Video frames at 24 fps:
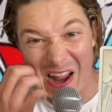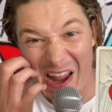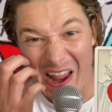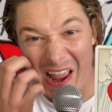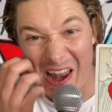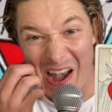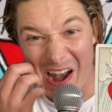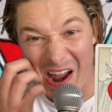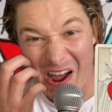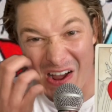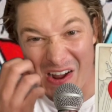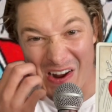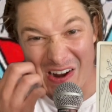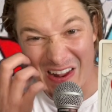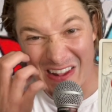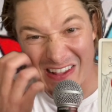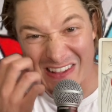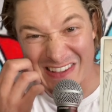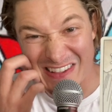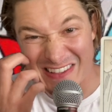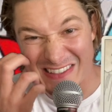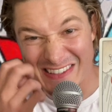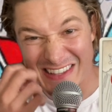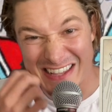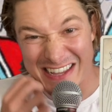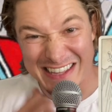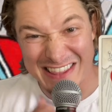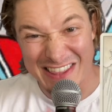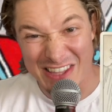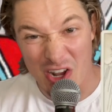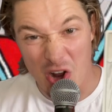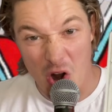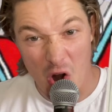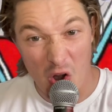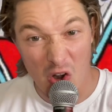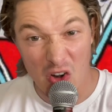You know, because it's like
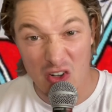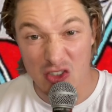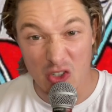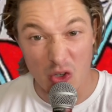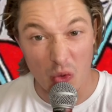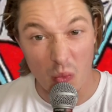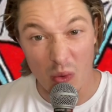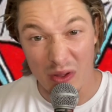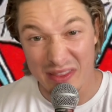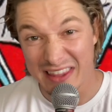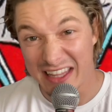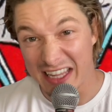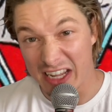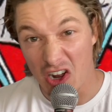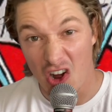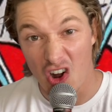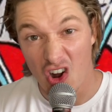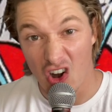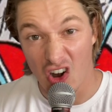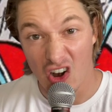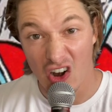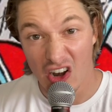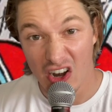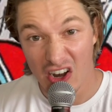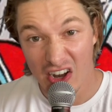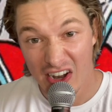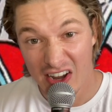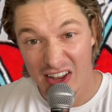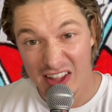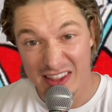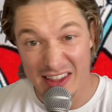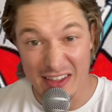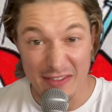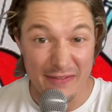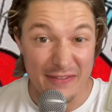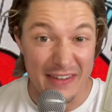the cards are what they are.
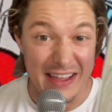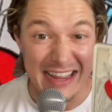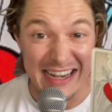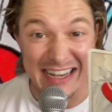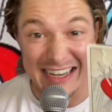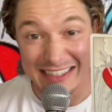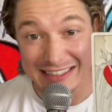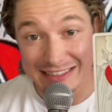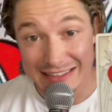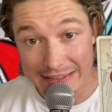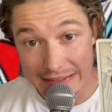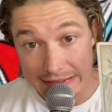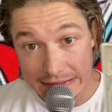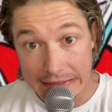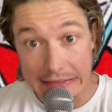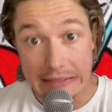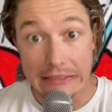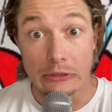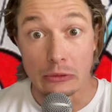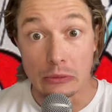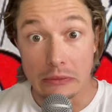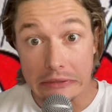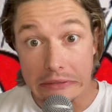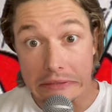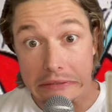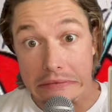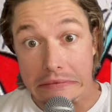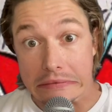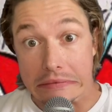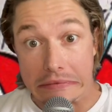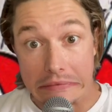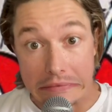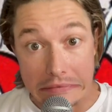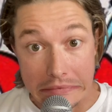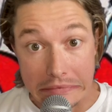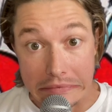The fate is what it
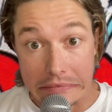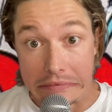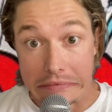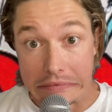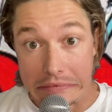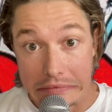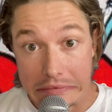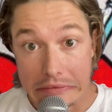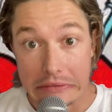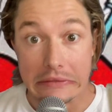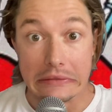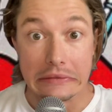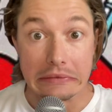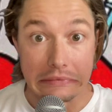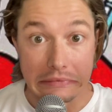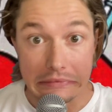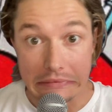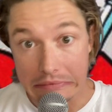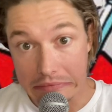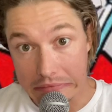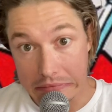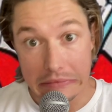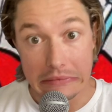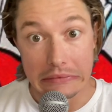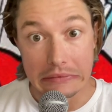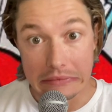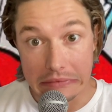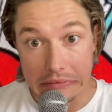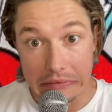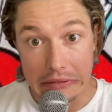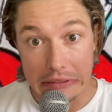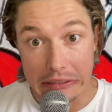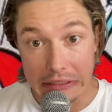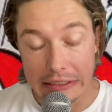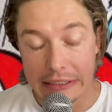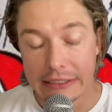is.
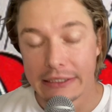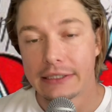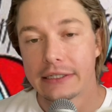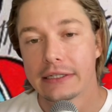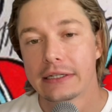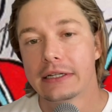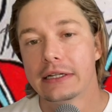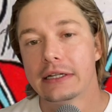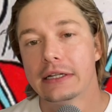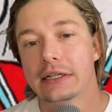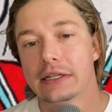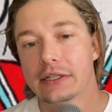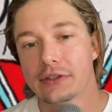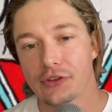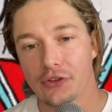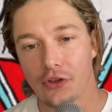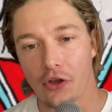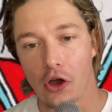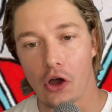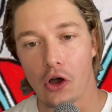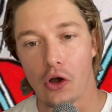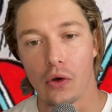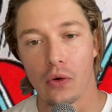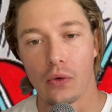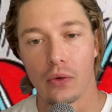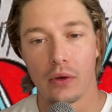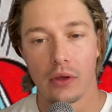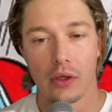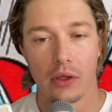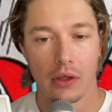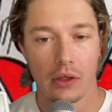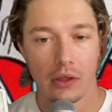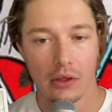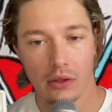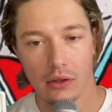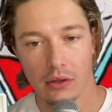Right? So
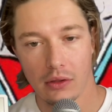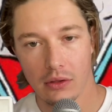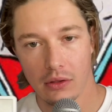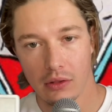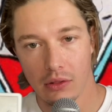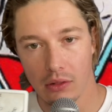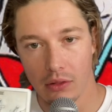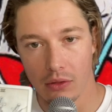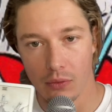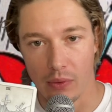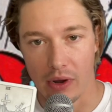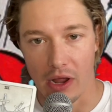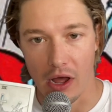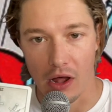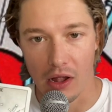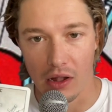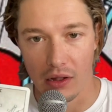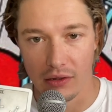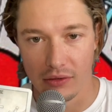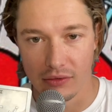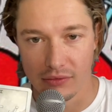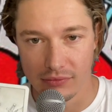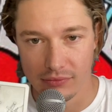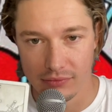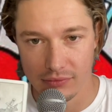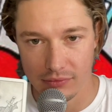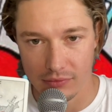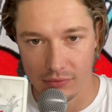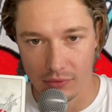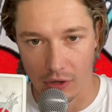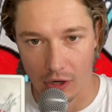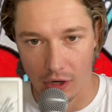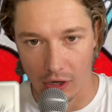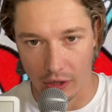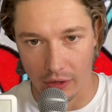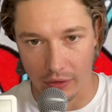we all
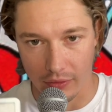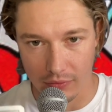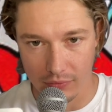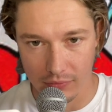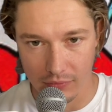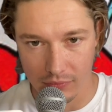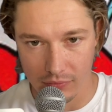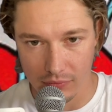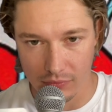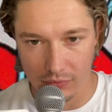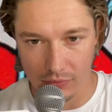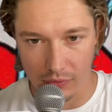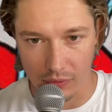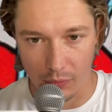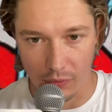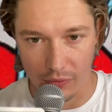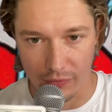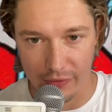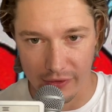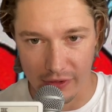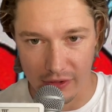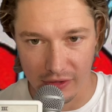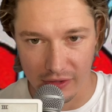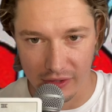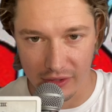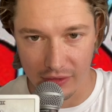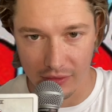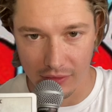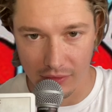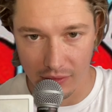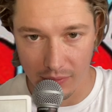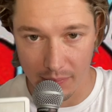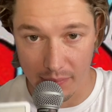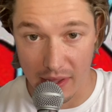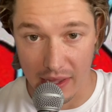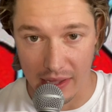hurt and we're
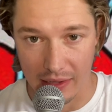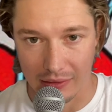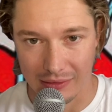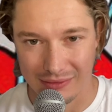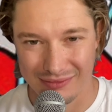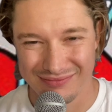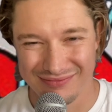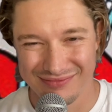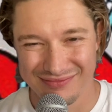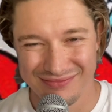feeling the pain.